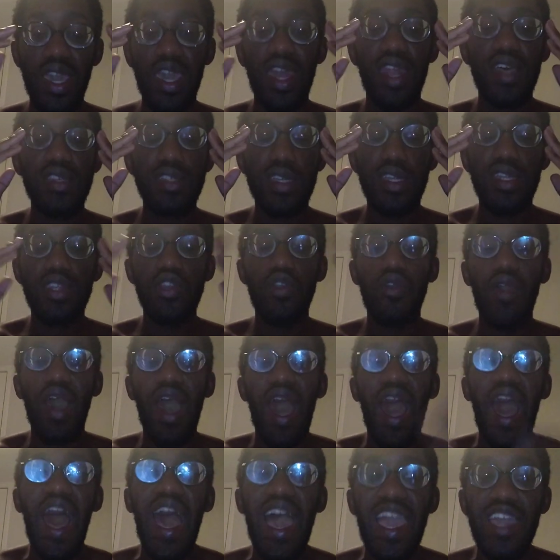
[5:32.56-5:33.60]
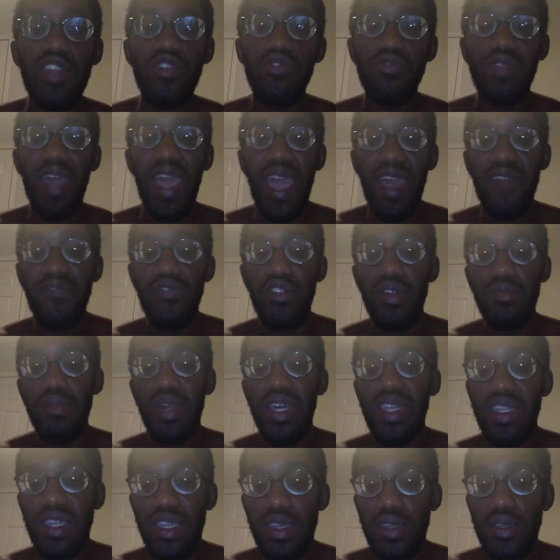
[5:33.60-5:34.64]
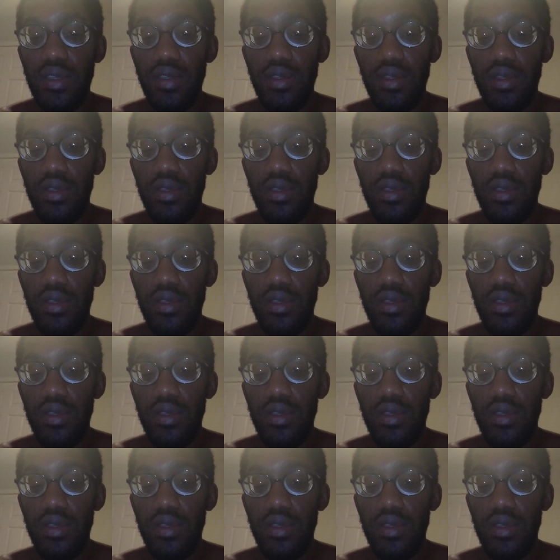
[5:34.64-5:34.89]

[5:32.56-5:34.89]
and I said, yo, I don't have the money.